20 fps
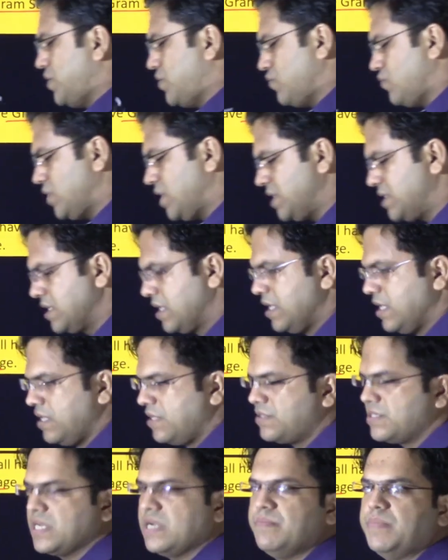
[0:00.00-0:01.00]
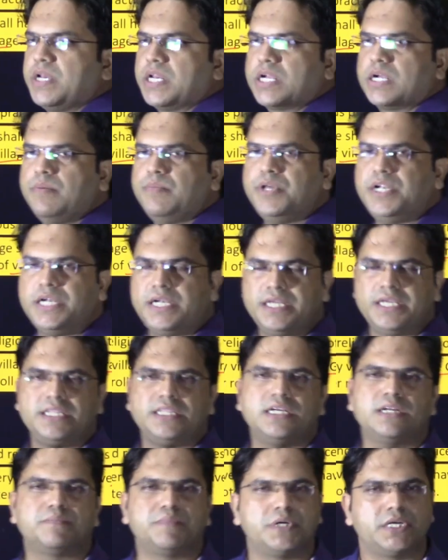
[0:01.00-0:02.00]
to the tribal community in
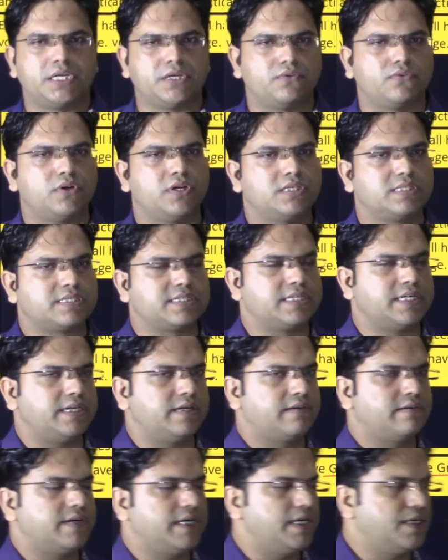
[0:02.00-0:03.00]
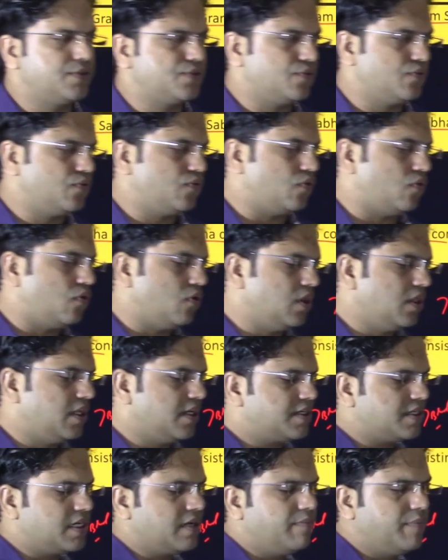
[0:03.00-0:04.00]
that particular state, right? So all
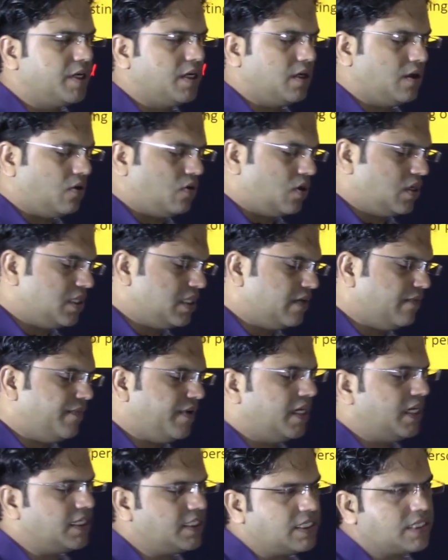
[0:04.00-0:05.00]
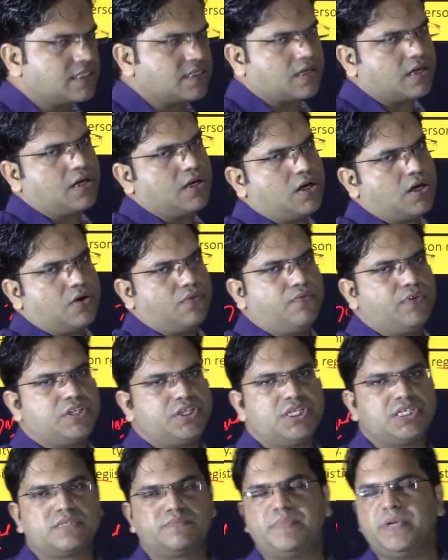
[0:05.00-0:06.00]
the villages which
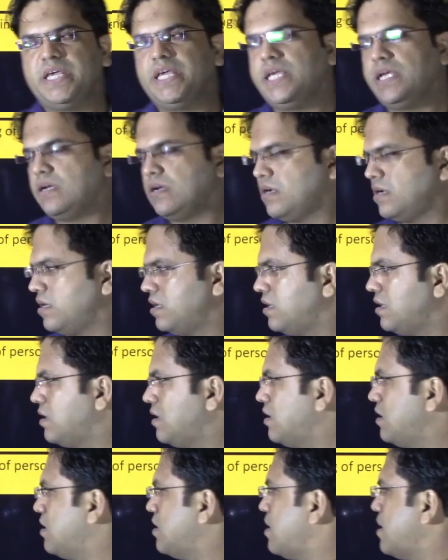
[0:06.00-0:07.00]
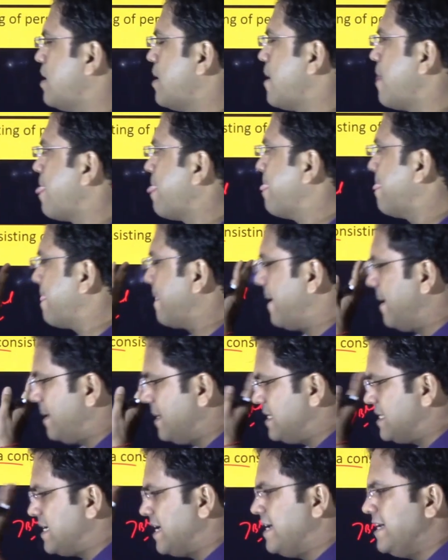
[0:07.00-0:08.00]
is being
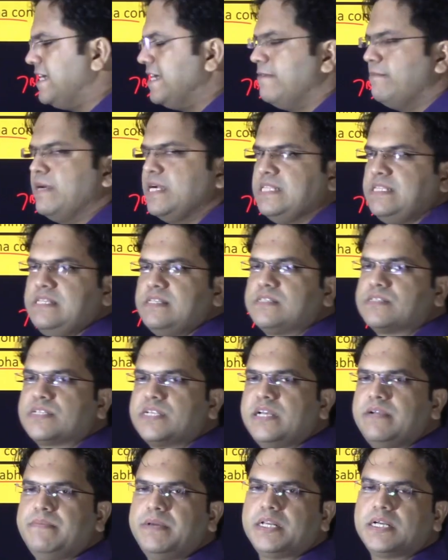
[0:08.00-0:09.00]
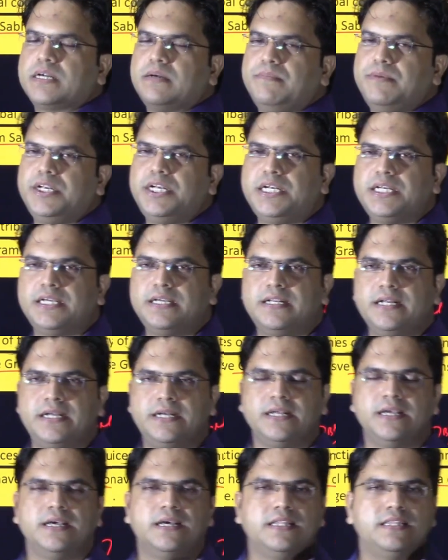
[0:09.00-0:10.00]
resided by this tribal community, right,
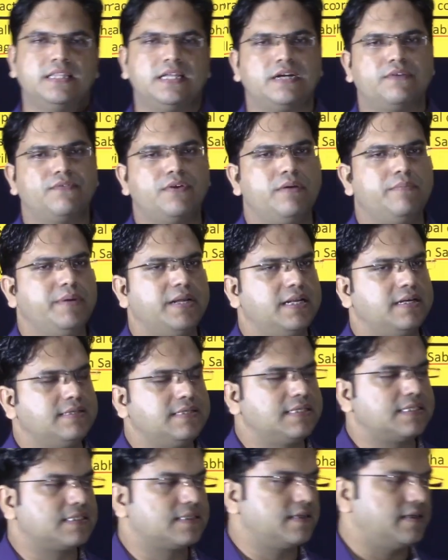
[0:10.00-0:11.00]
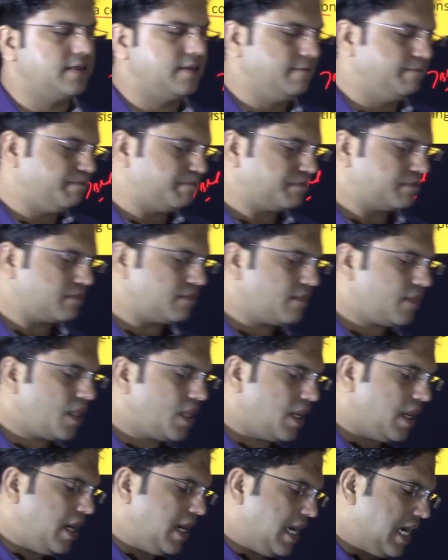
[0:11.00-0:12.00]
that will be registered
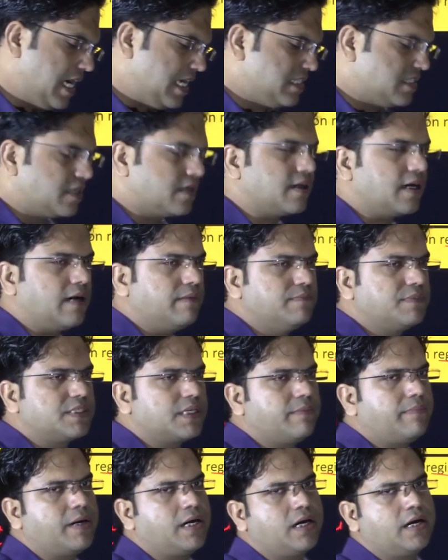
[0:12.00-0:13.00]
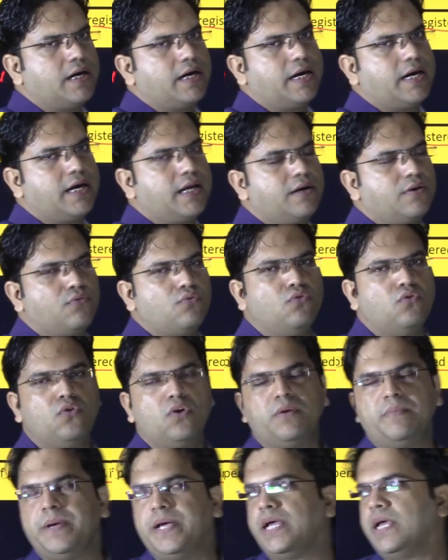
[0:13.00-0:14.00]
as Gram Sabha. And who
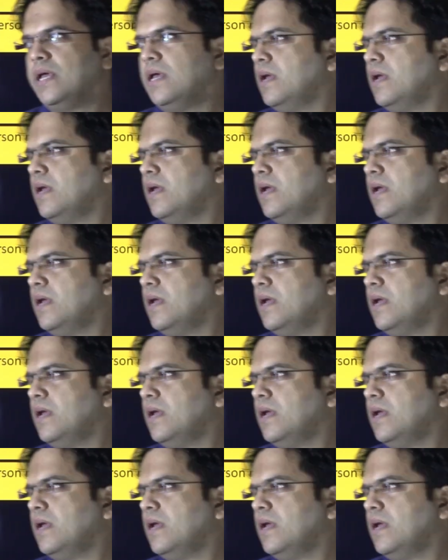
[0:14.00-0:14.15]
will be